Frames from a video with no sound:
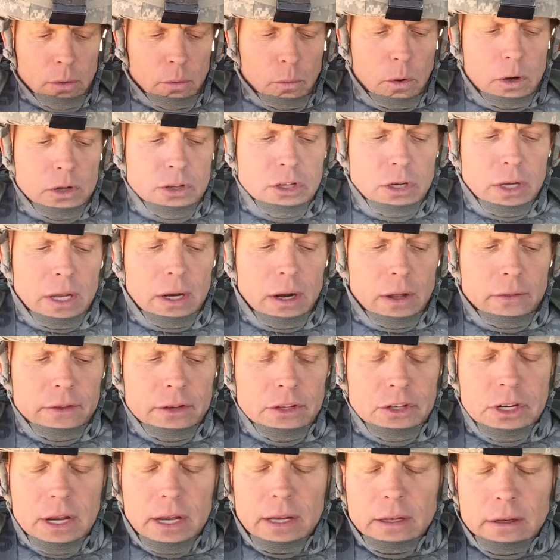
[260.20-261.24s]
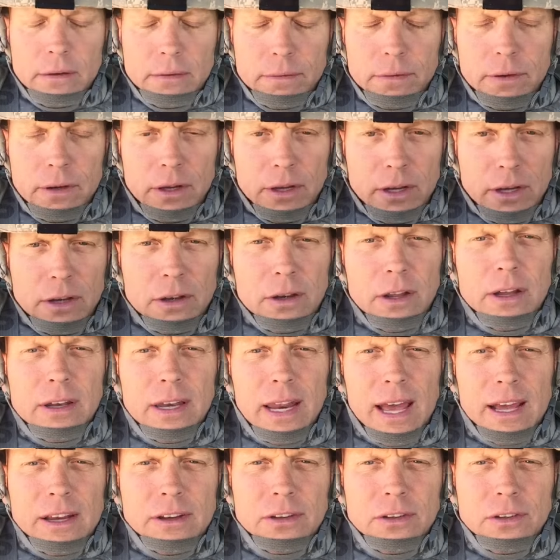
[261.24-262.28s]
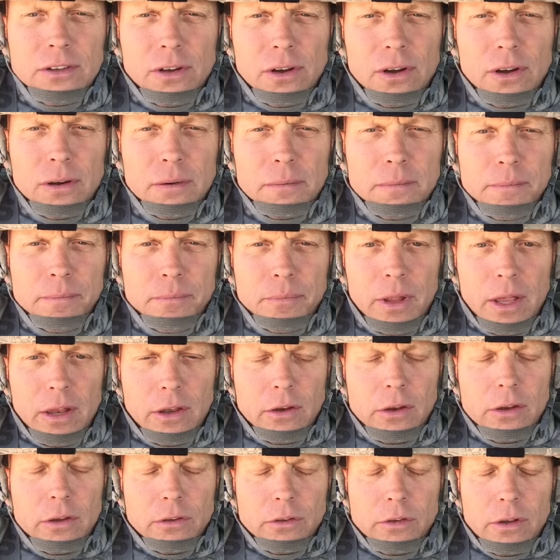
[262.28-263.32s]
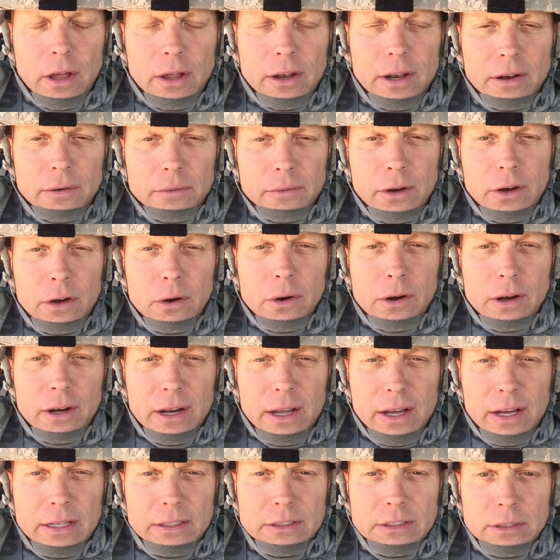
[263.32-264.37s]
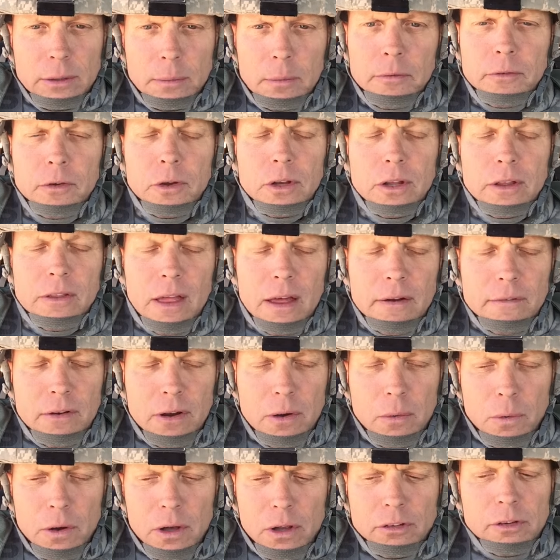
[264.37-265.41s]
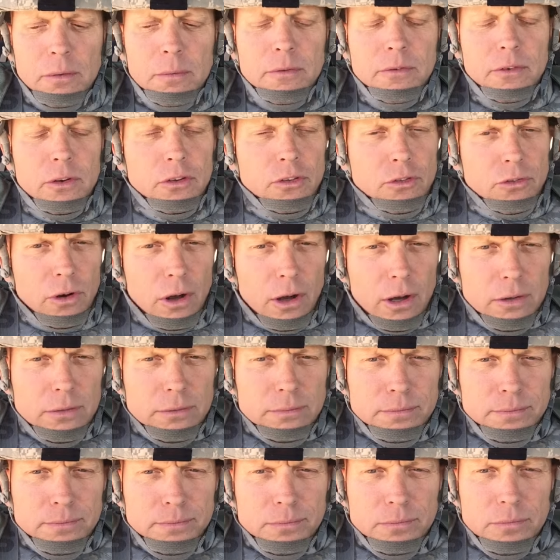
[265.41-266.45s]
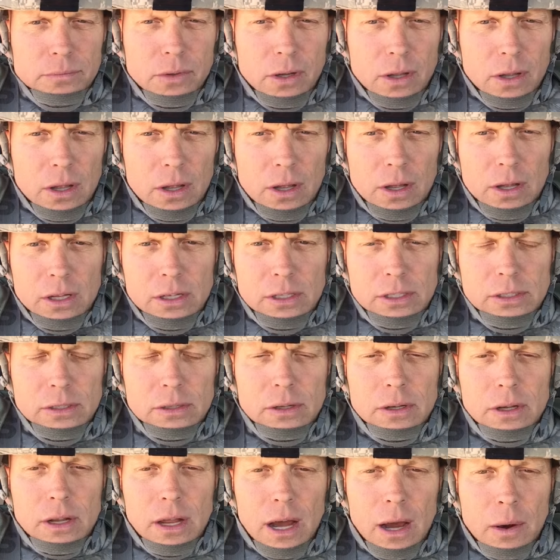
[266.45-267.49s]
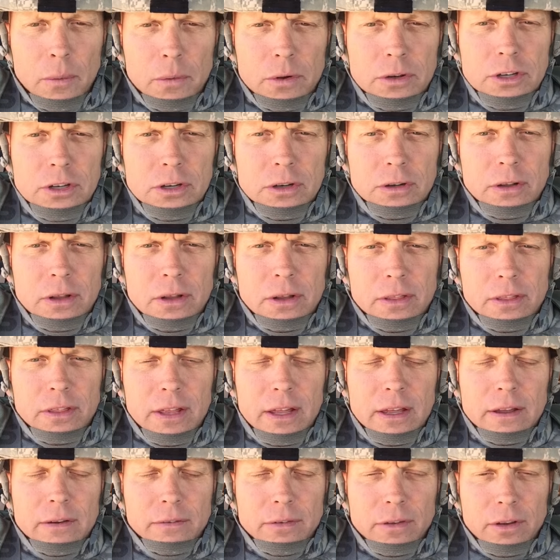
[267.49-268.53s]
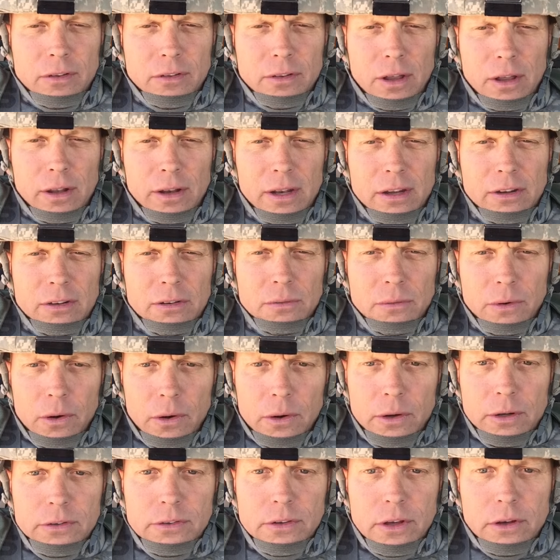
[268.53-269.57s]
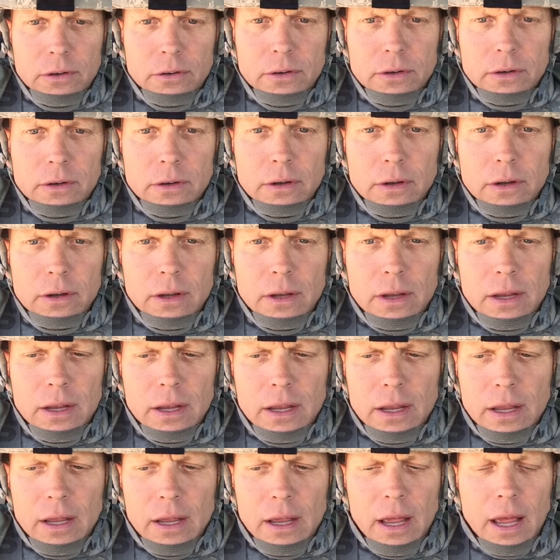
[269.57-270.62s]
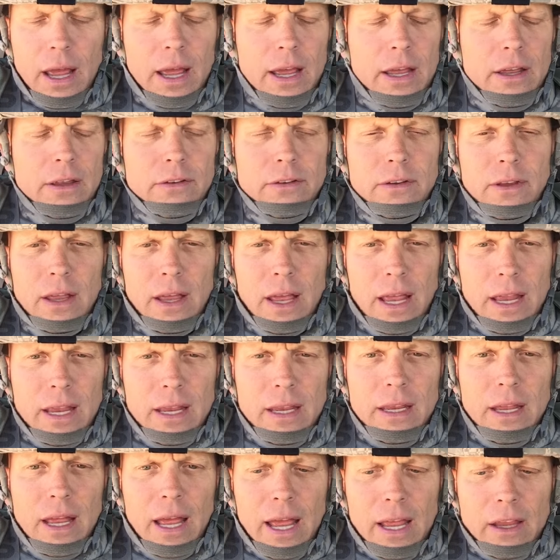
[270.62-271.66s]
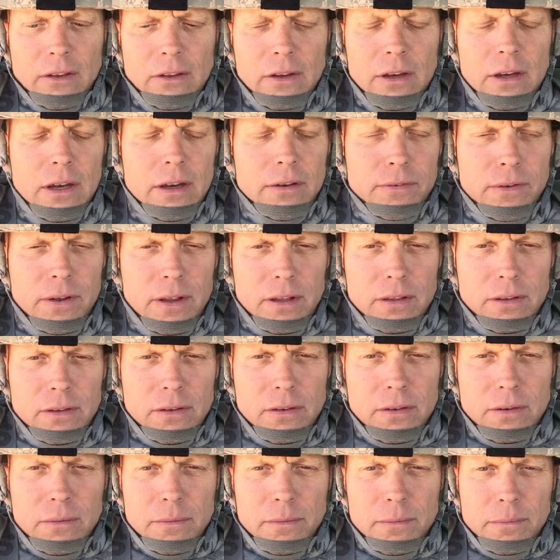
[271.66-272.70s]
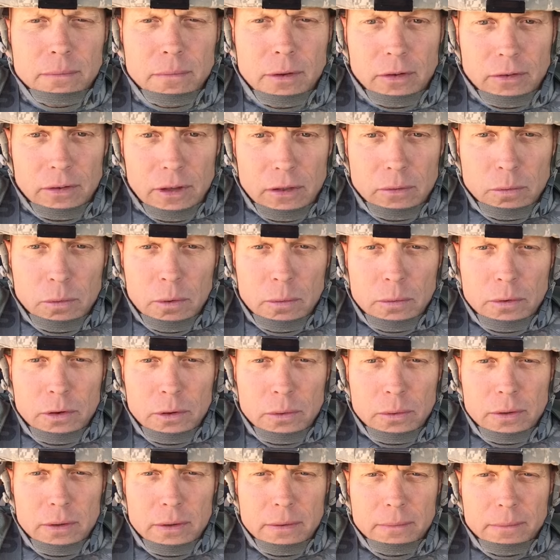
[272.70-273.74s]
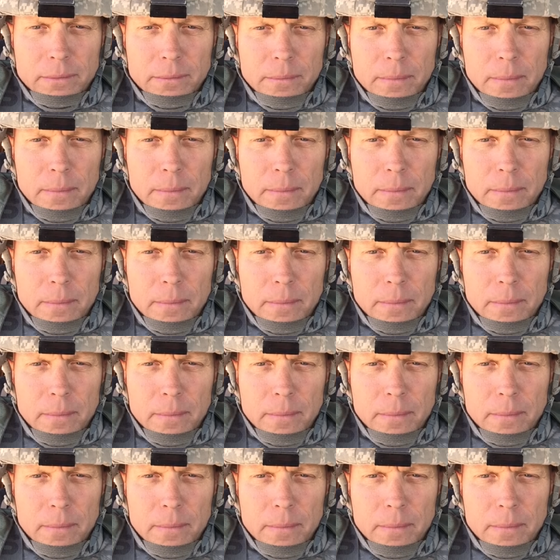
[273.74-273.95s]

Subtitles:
once you get on the objective, you conduct actions on, and you consolidate and reorganize. Some of you did that very well, some of you struggled. I want you to think of consolidation, reorganization as a hasty defense, because that's what we're doing.